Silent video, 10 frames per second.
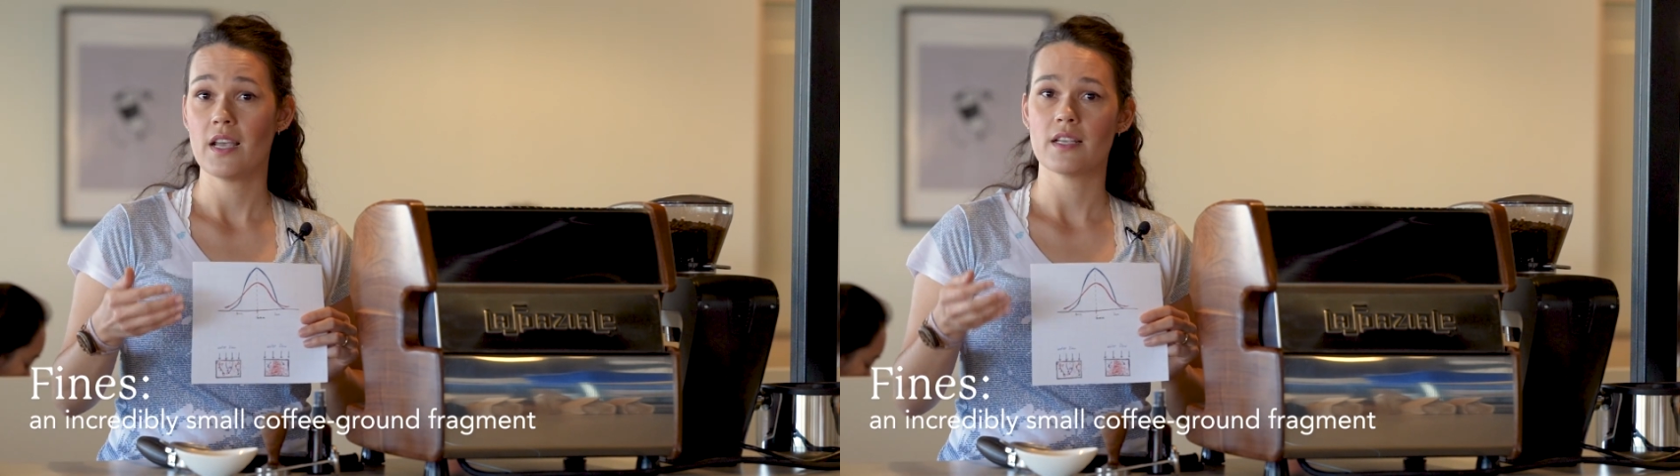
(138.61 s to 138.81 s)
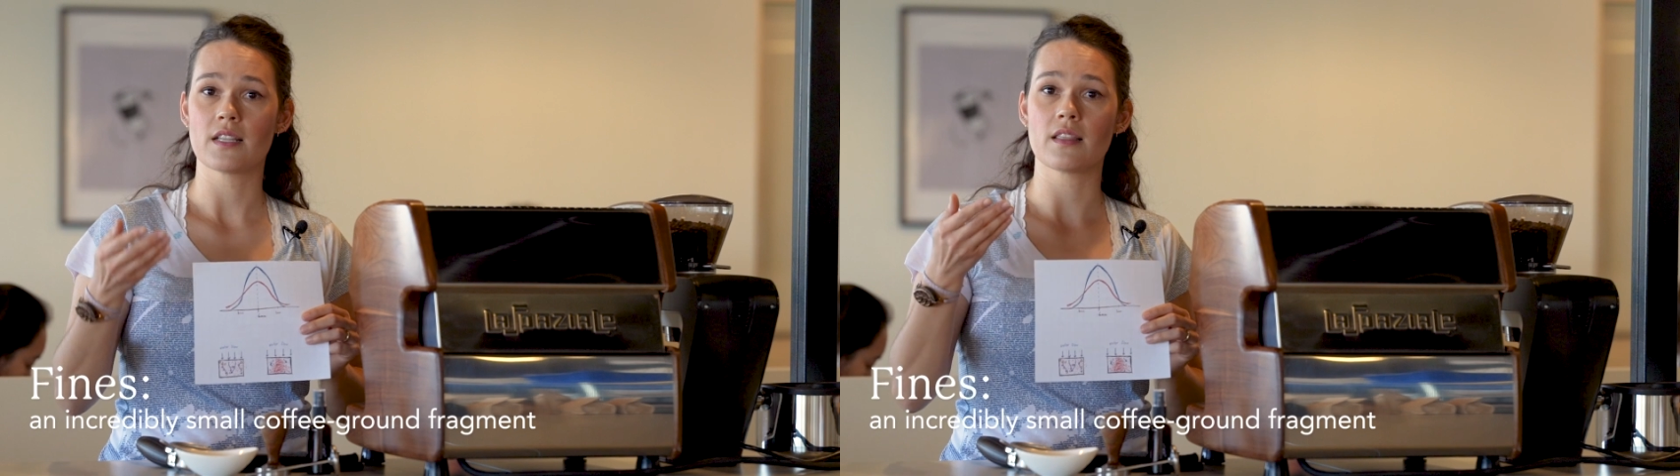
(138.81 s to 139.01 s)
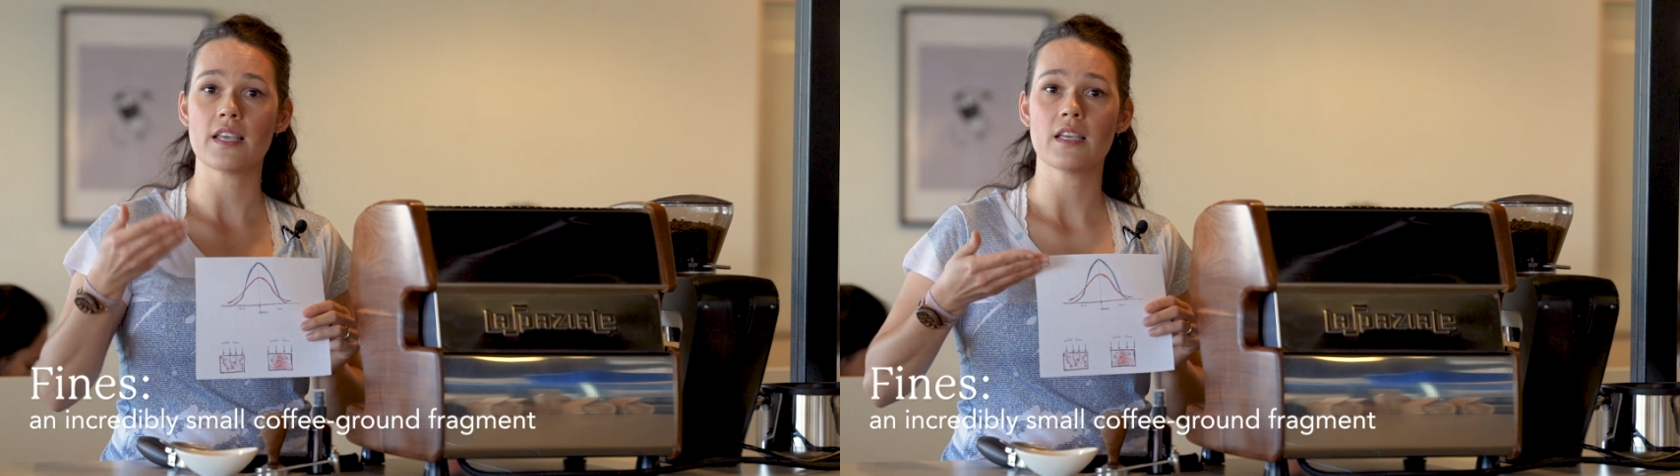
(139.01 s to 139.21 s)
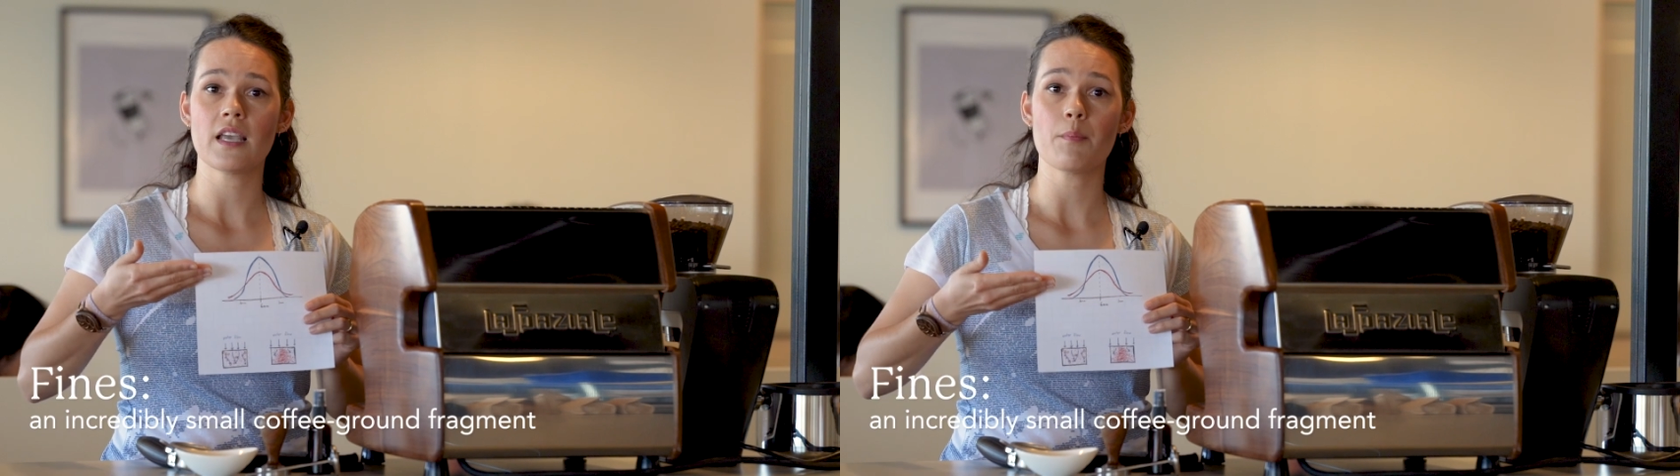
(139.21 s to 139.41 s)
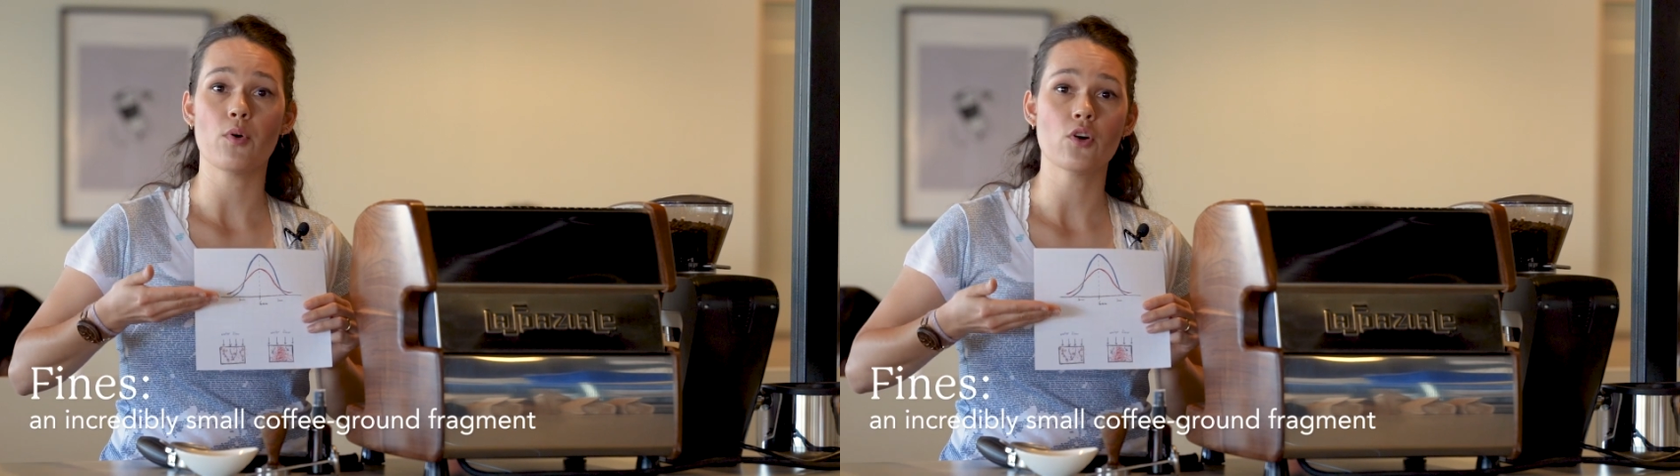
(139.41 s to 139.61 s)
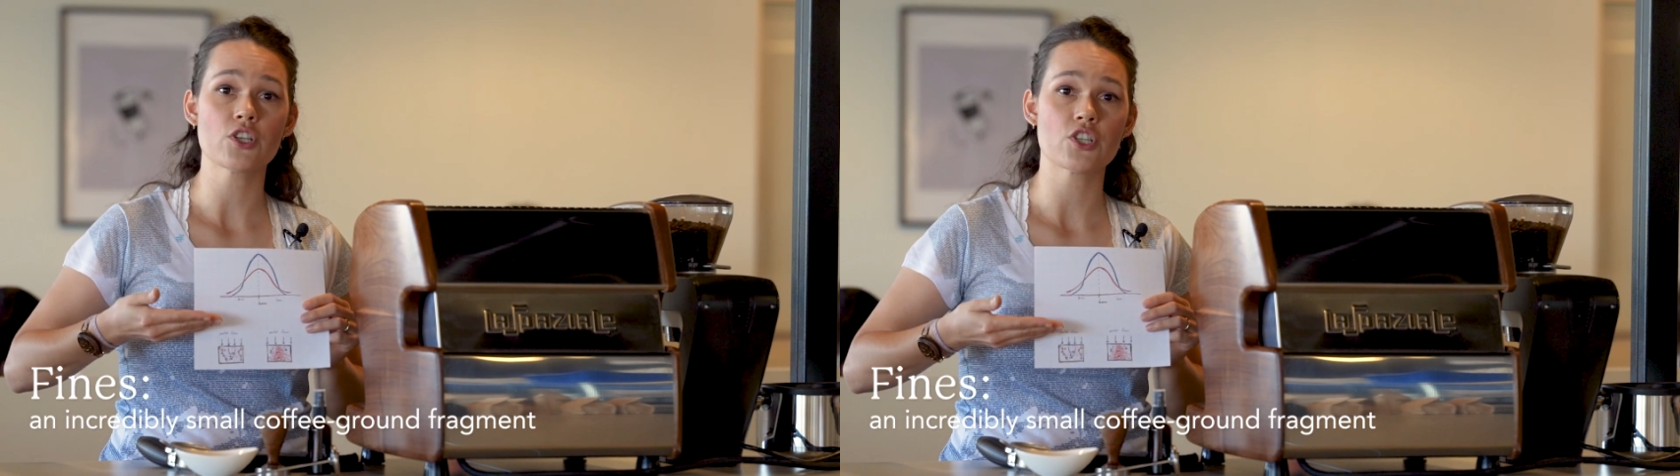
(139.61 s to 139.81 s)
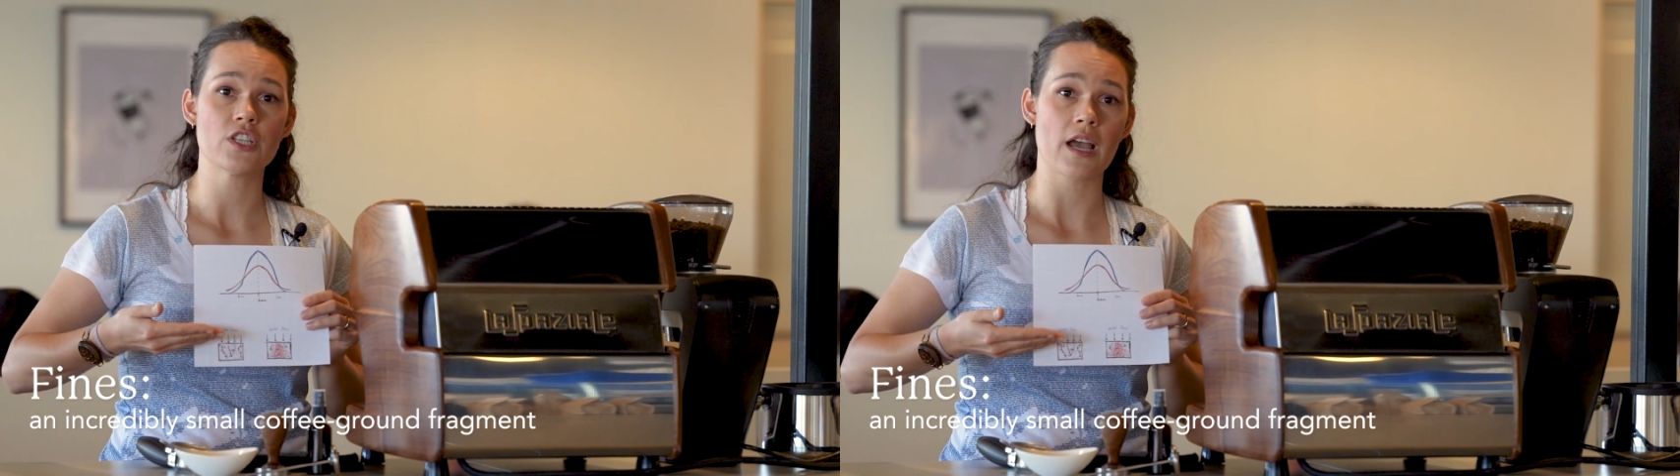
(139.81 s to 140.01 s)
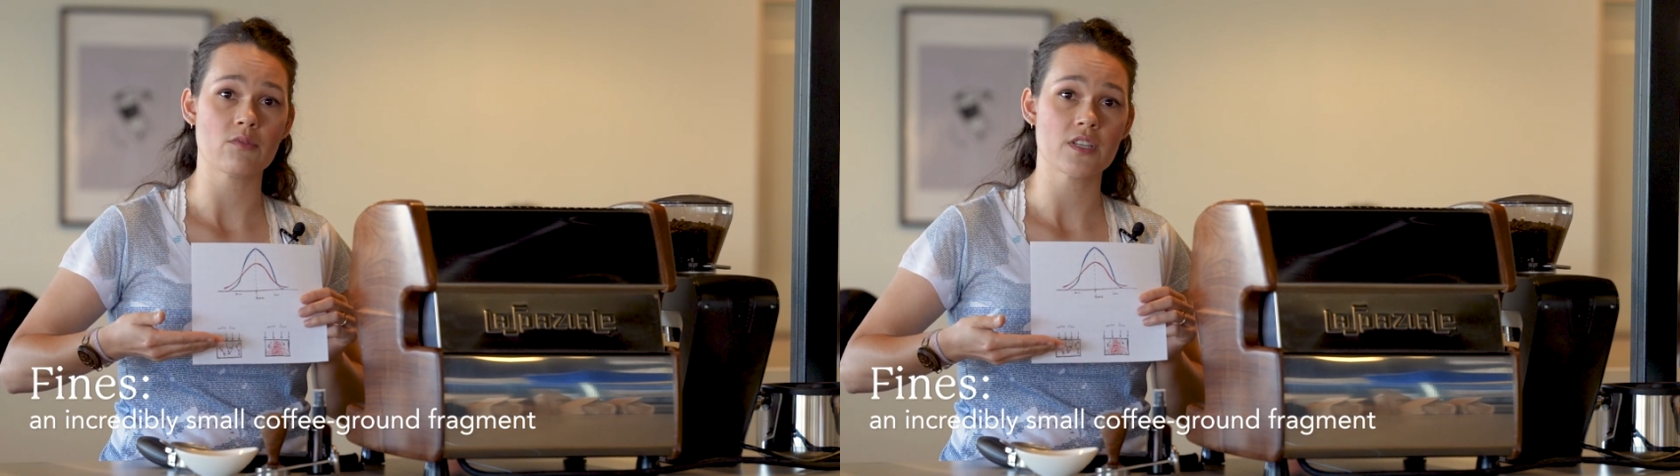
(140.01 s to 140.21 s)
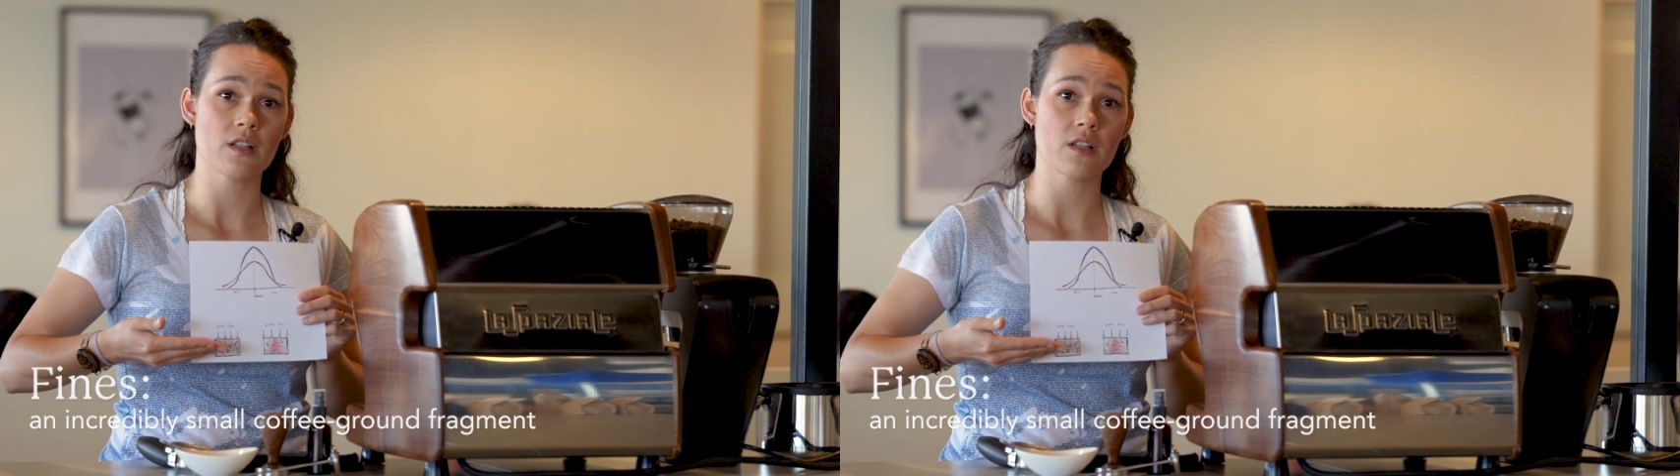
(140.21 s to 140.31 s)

is that they can get pushed down